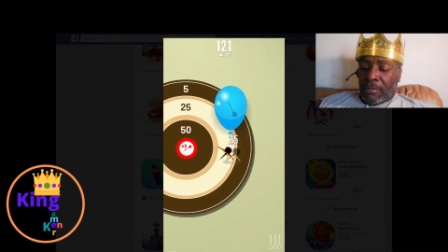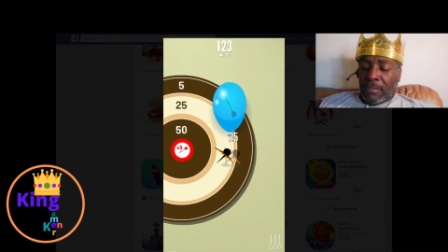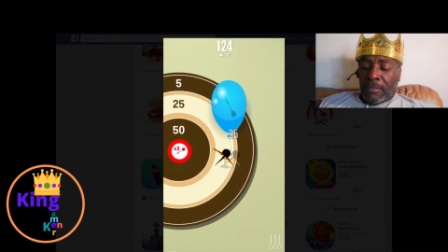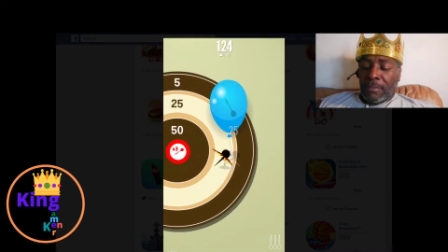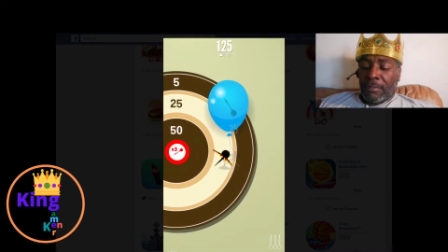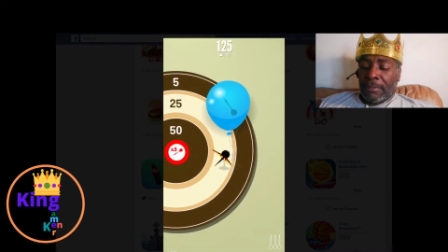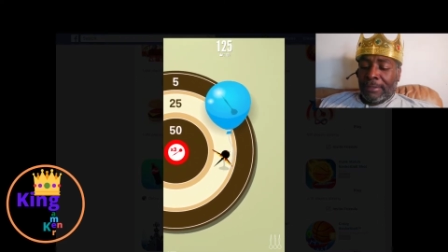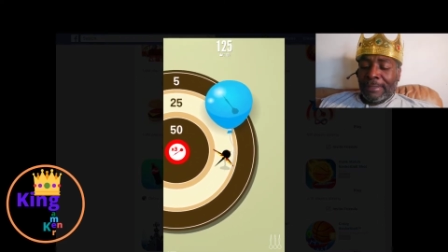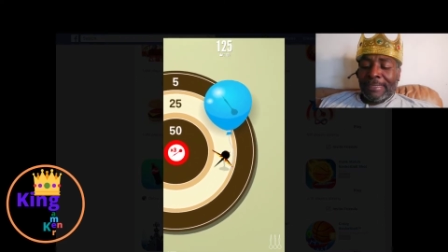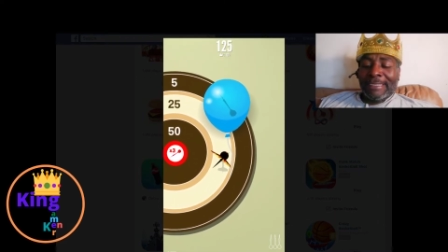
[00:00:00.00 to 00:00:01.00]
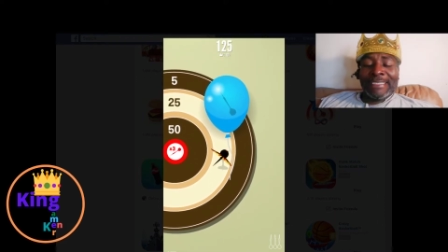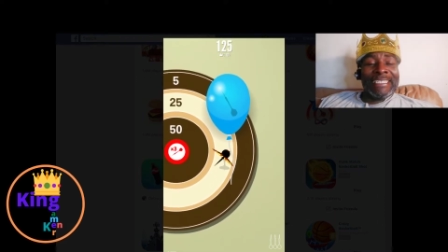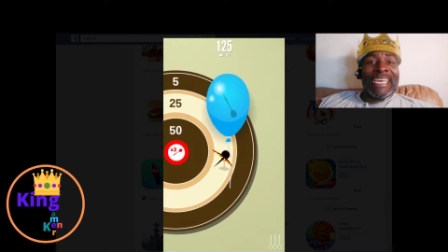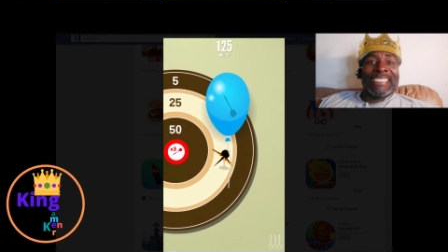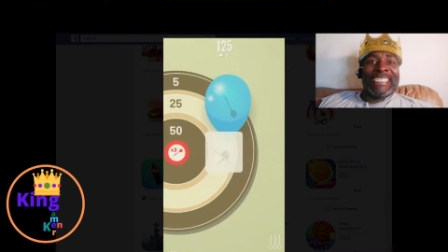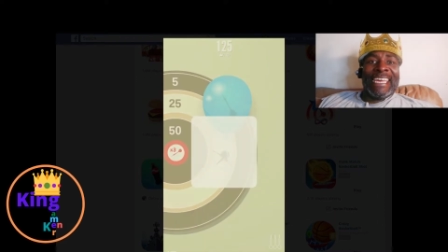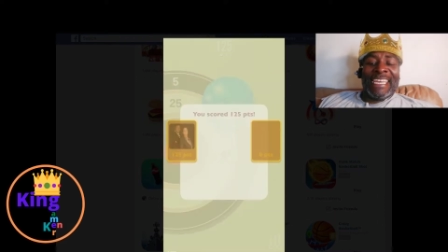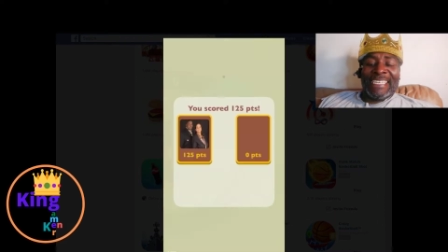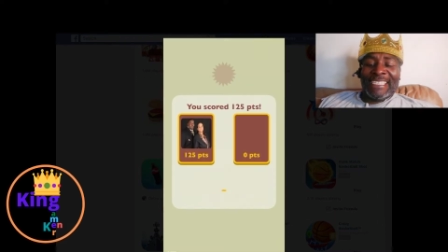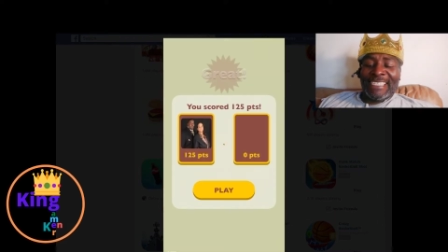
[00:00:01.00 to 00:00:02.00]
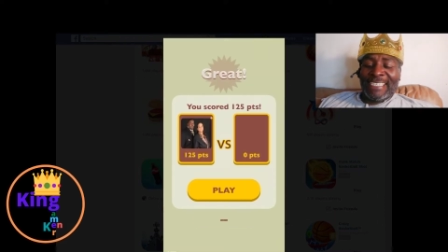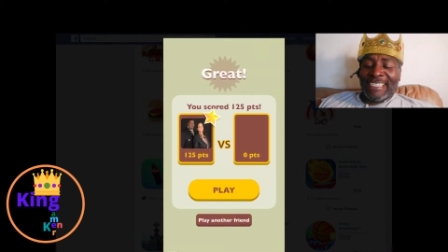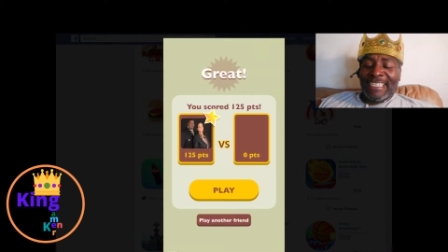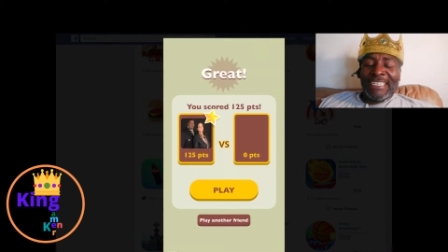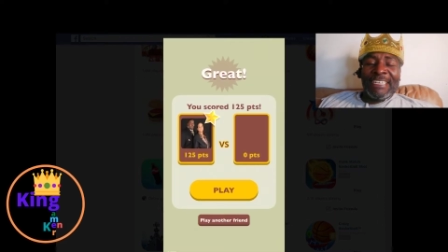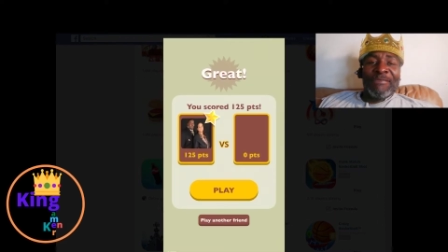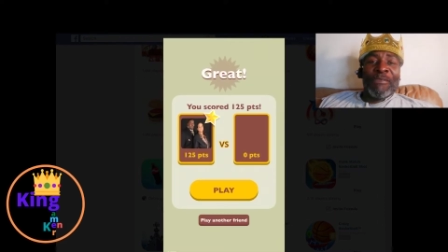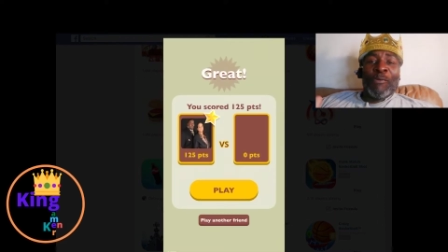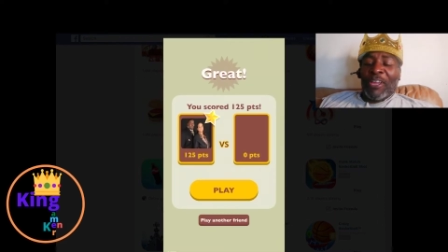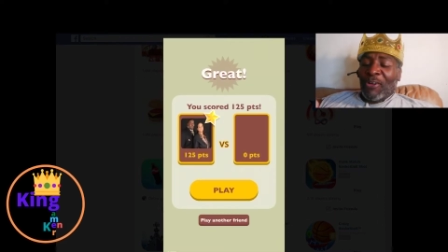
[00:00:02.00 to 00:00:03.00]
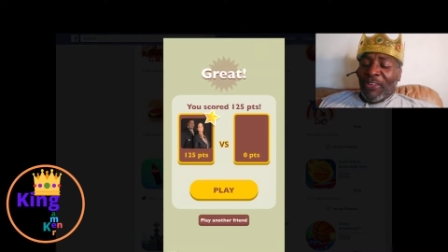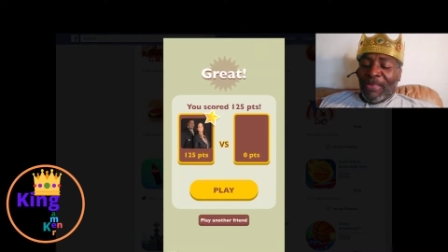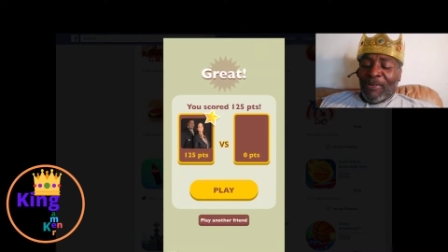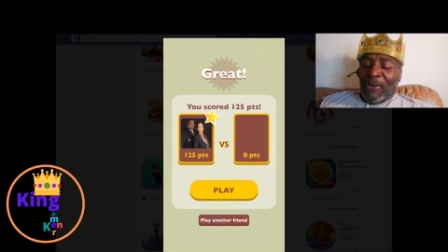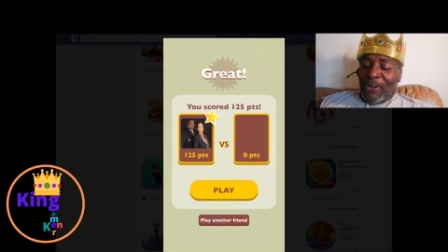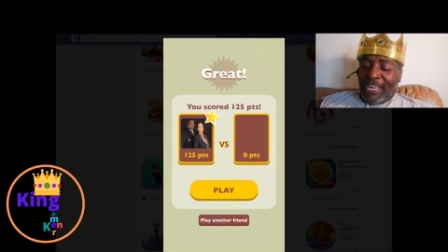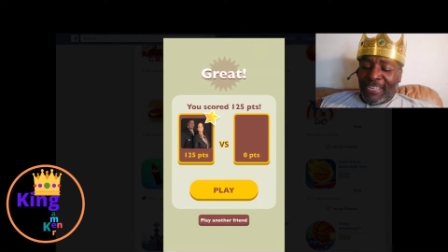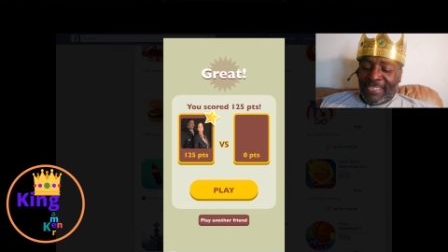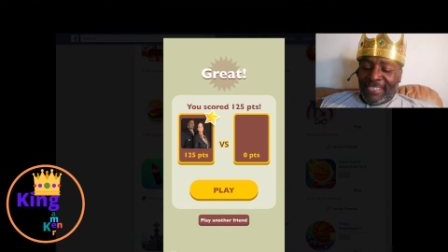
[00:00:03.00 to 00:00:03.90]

So that's it. But we're going to keep going,